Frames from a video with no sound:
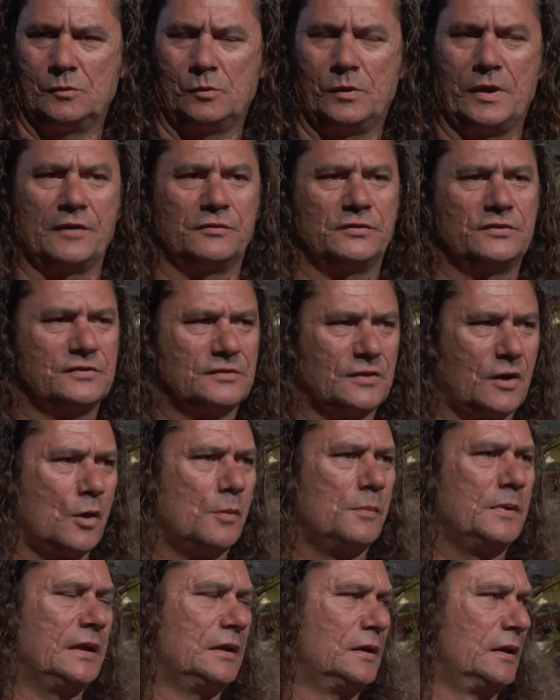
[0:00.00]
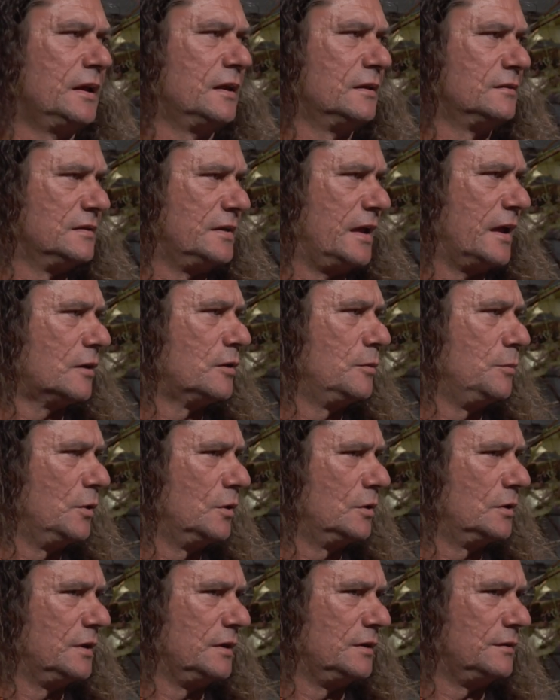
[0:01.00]
We have so many leaders in our
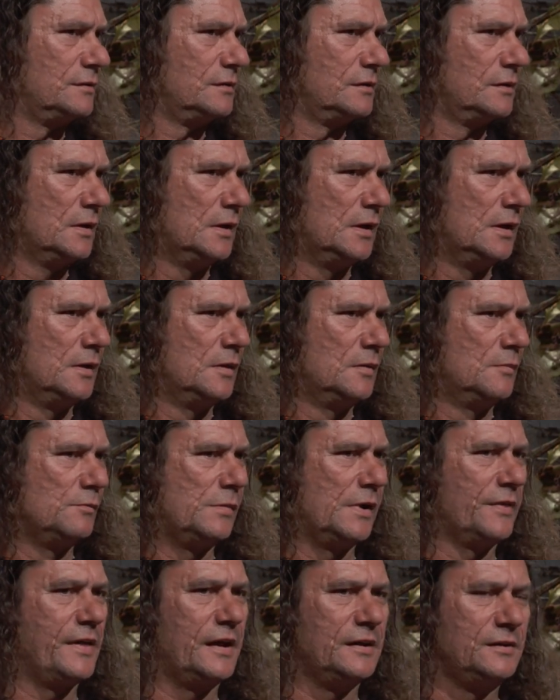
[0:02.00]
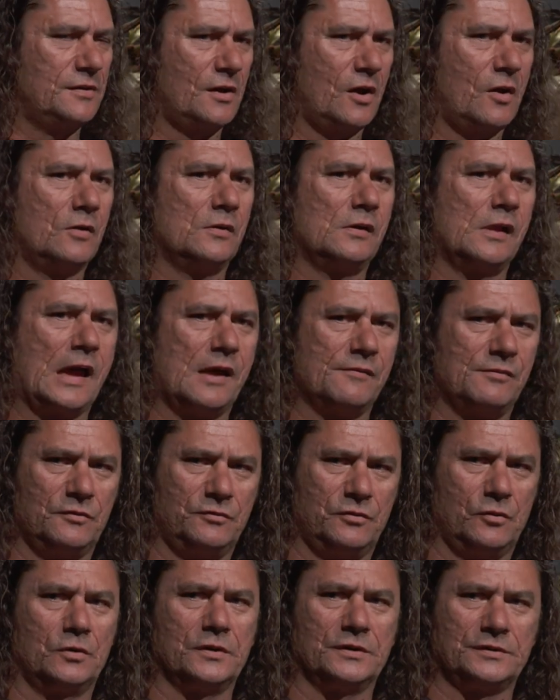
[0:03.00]
communities, but they don't have a
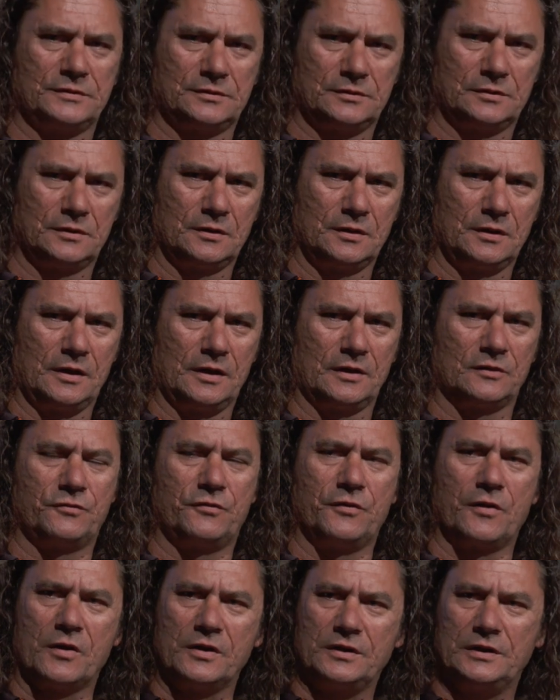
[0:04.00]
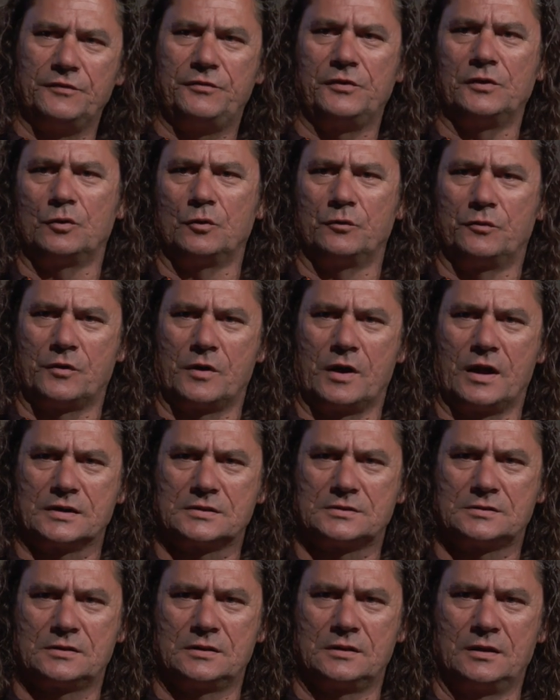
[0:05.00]
voice, and it's very difficult for
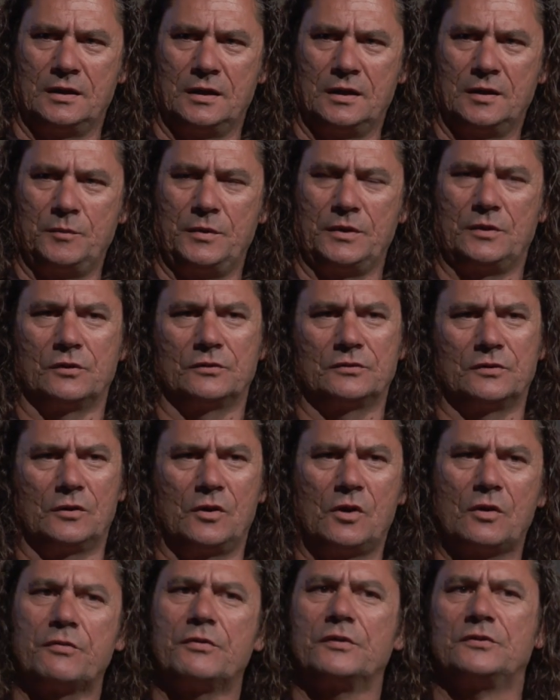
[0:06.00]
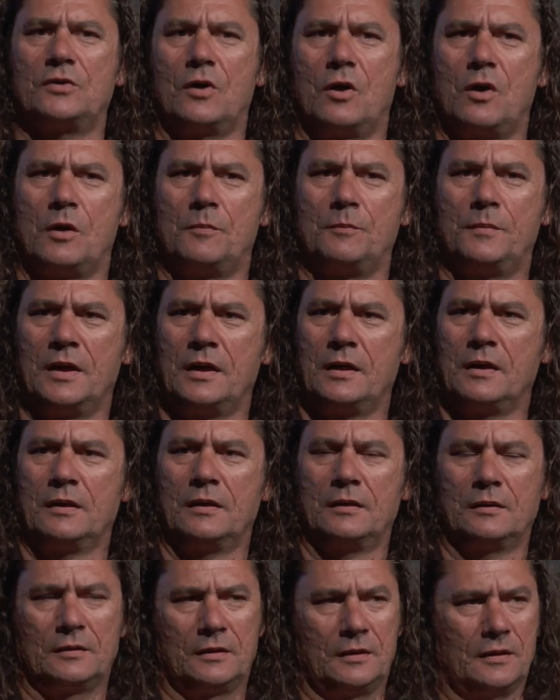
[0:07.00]
us, because a lot of the time,
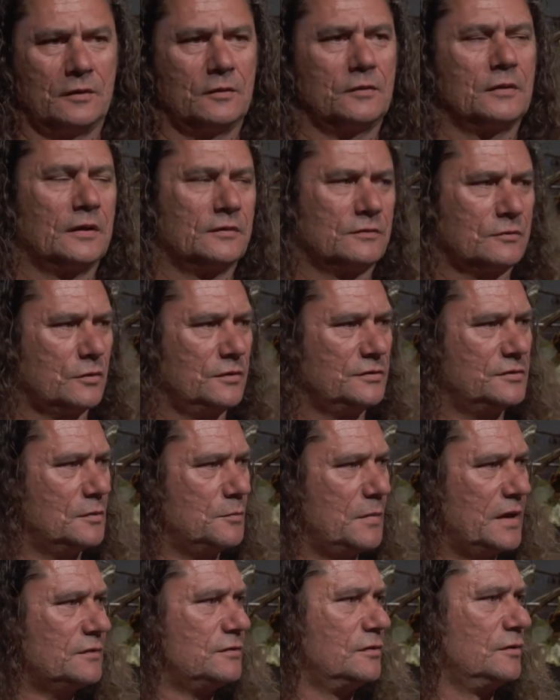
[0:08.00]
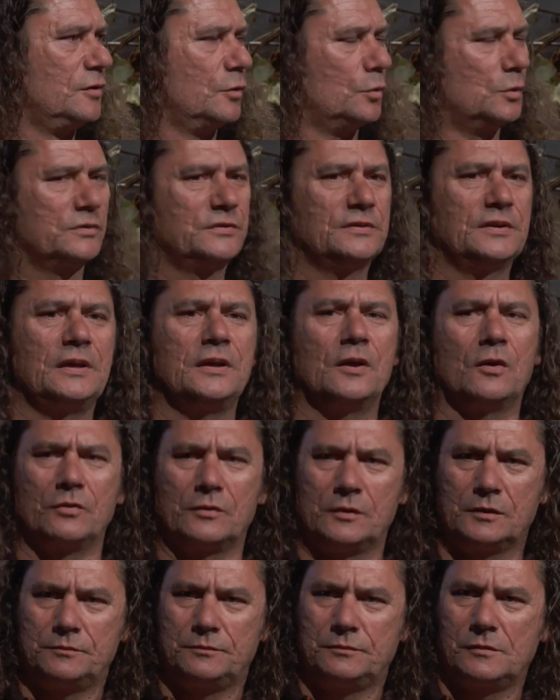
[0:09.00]
you know, as Christian mentioned, you will see
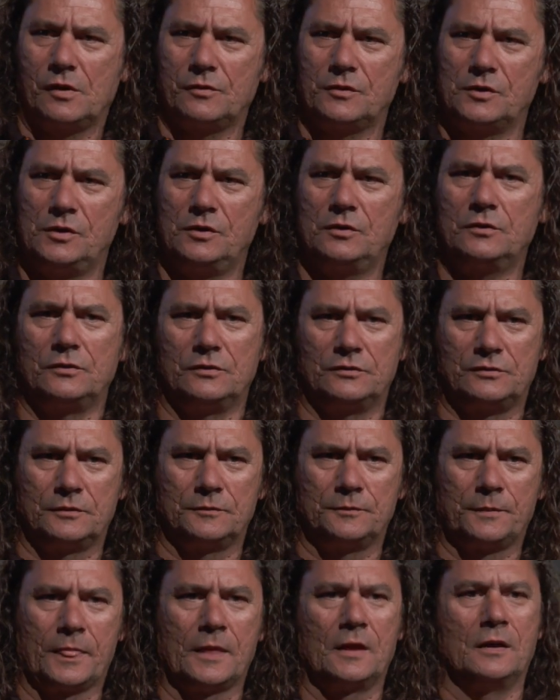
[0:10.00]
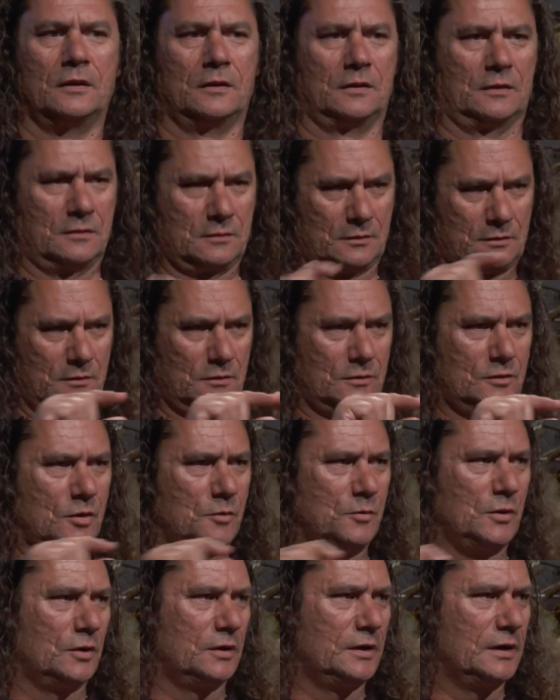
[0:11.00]
on the news,
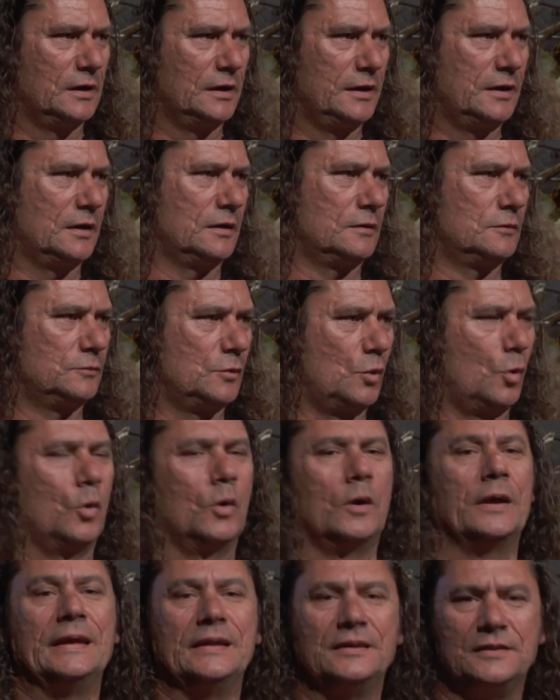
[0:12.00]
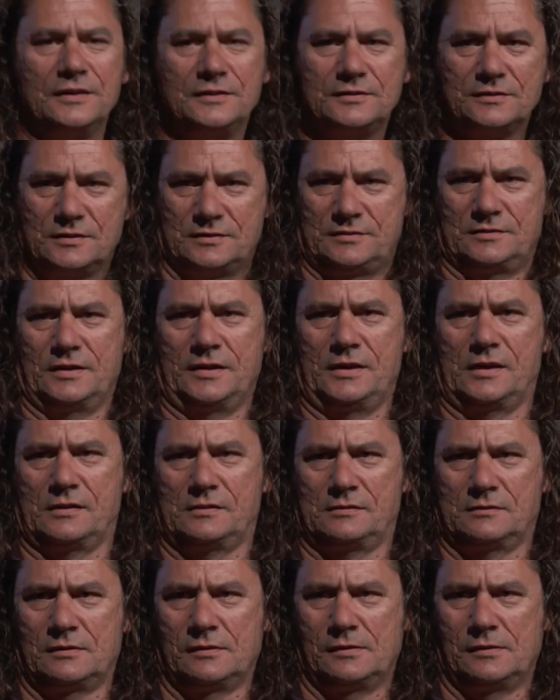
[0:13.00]
community leader or Indigenous leader.